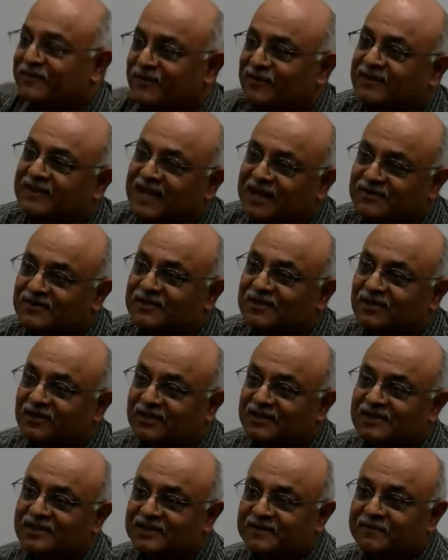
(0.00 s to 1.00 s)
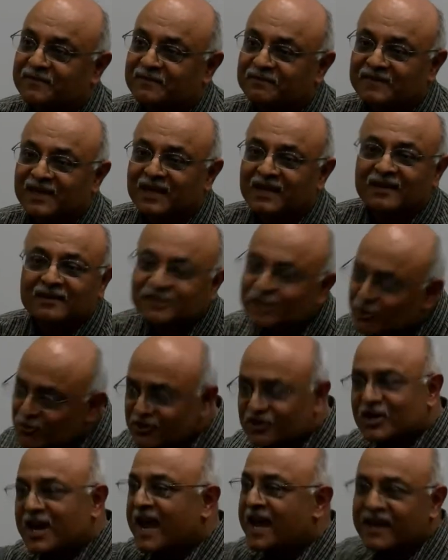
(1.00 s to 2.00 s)
for $1,000. Don't
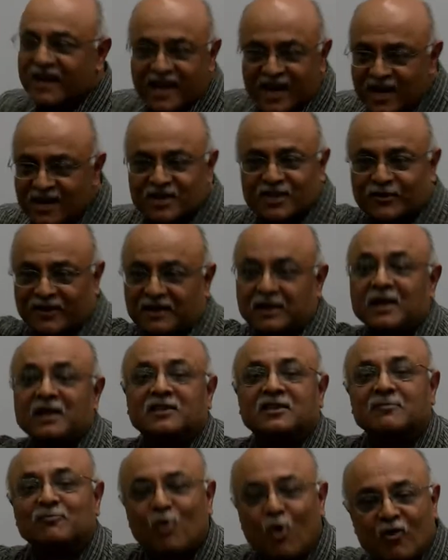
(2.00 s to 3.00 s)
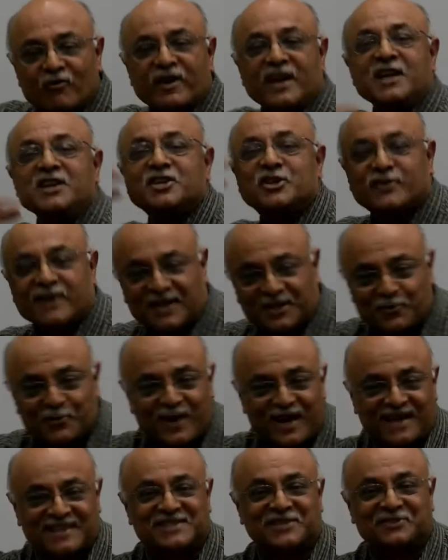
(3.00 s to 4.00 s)
try any indirect. The more indirect
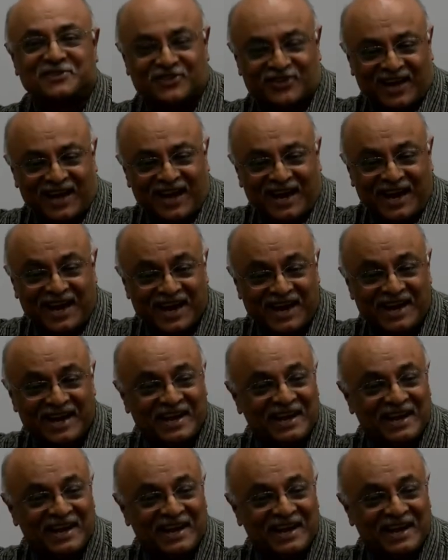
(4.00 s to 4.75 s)
ways you try,